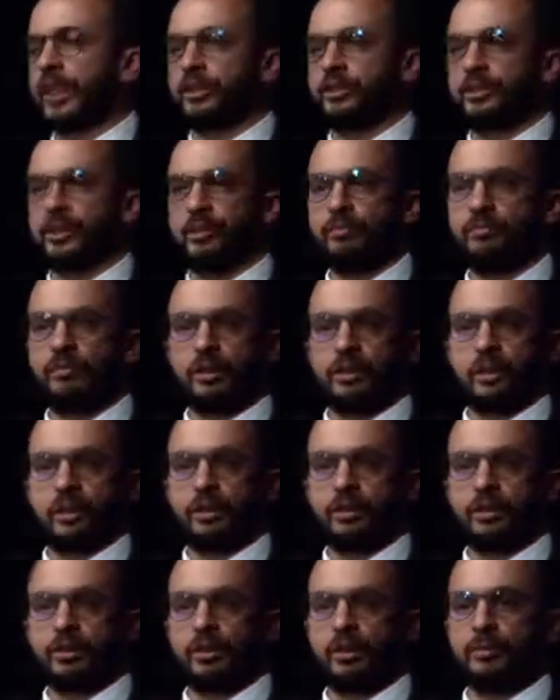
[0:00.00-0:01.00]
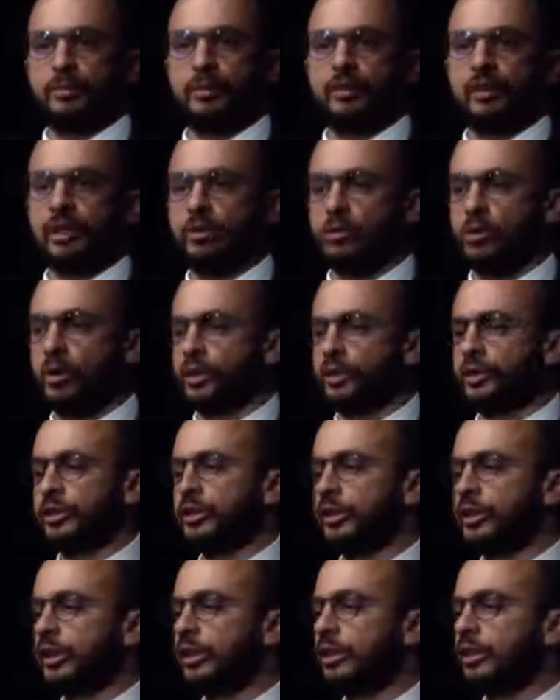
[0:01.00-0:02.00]
submit a
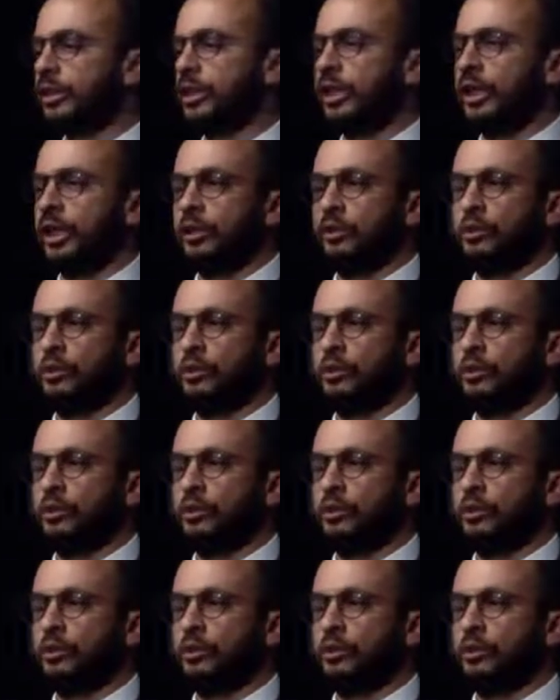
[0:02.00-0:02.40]
questionnaire